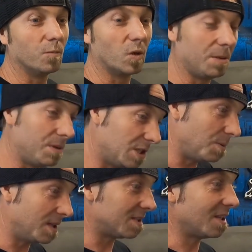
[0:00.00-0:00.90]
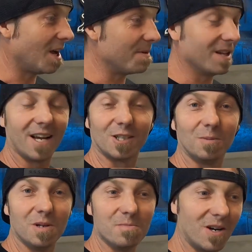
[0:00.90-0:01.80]
when he beats me this time, it'll
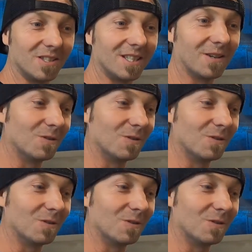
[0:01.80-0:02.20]
actually be embarrassing.